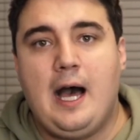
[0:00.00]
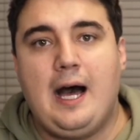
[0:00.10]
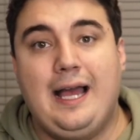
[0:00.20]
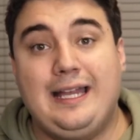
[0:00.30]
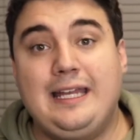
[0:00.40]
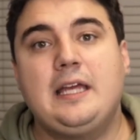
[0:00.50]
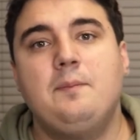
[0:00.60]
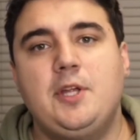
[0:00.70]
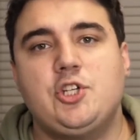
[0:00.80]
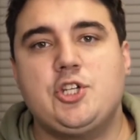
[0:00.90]
and it
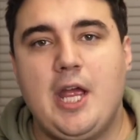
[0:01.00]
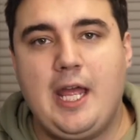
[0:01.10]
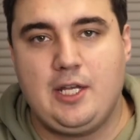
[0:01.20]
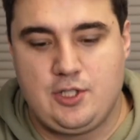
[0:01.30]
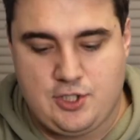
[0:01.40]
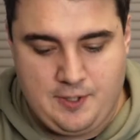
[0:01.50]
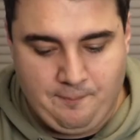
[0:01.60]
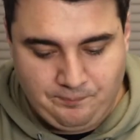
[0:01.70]
can be changed.